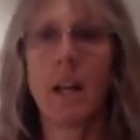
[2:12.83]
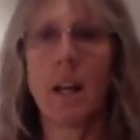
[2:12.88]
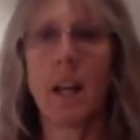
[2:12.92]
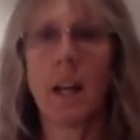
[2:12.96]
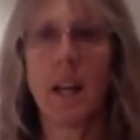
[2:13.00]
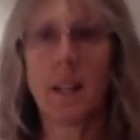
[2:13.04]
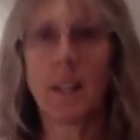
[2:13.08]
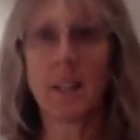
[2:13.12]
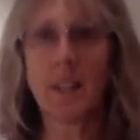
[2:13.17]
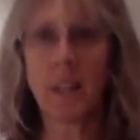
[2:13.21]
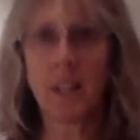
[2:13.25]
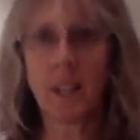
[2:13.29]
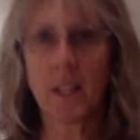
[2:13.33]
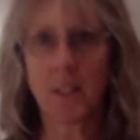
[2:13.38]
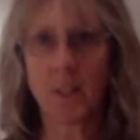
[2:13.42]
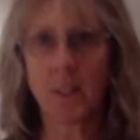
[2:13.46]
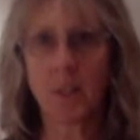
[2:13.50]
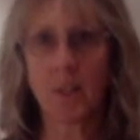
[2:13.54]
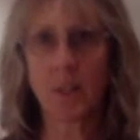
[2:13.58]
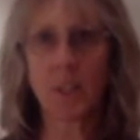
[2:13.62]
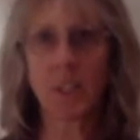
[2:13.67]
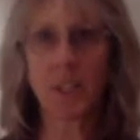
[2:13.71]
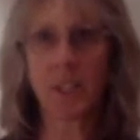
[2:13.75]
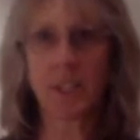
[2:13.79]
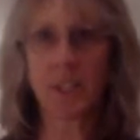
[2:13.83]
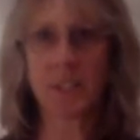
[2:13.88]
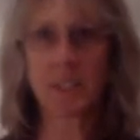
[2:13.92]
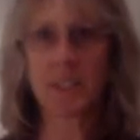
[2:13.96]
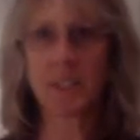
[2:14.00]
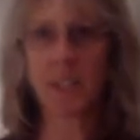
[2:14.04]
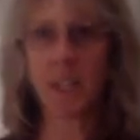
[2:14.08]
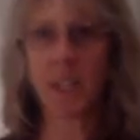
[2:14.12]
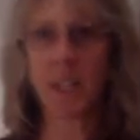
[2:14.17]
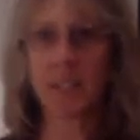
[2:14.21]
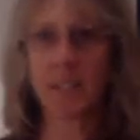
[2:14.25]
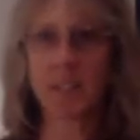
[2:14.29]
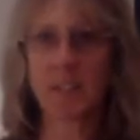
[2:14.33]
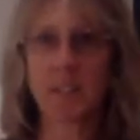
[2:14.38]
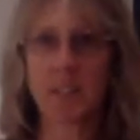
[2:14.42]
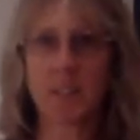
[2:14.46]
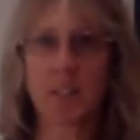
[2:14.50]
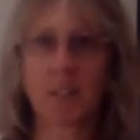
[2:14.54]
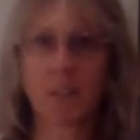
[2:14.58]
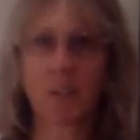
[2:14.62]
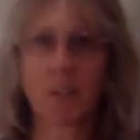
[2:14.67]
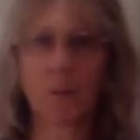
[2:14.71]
and then on the other side. So